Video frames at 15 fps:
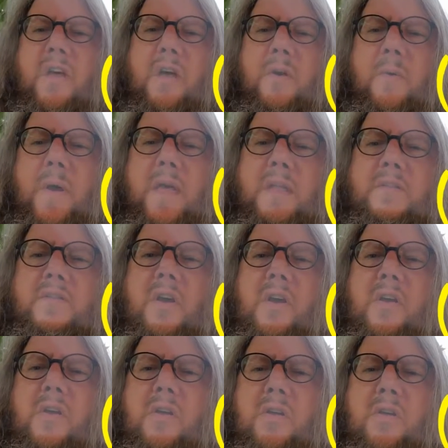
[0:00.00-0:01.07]
aren't
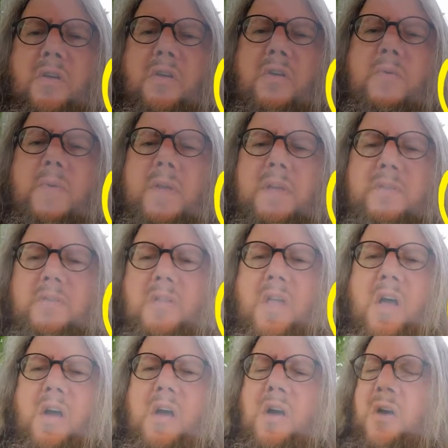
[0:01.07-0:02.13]
always
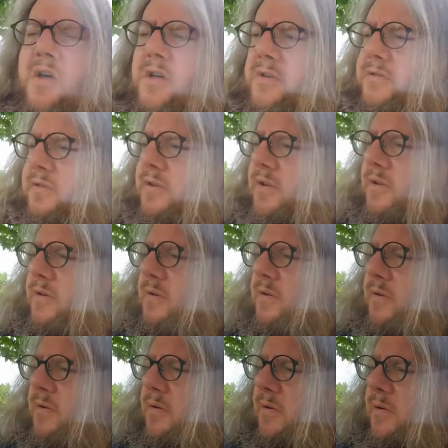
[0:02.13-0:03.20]
lost.
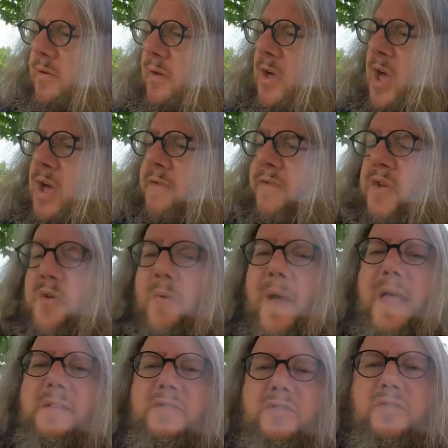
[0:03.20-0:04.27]
Few
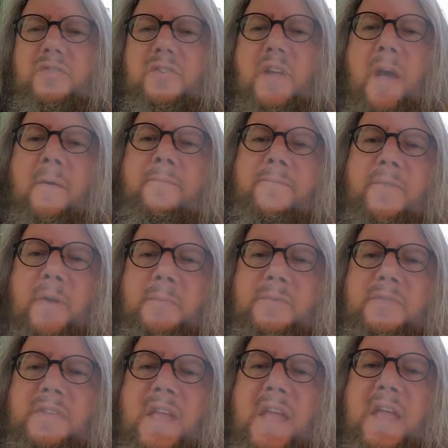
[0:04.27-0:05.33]
answers come from
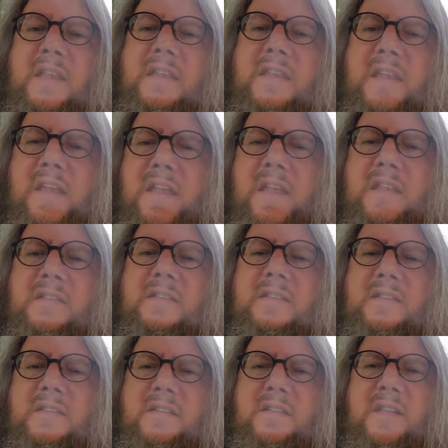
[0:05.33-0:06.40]
standing
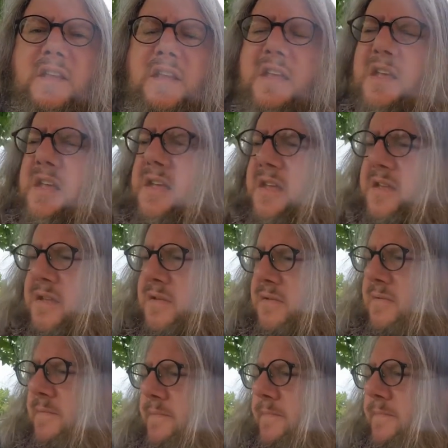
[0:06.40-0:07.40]
still,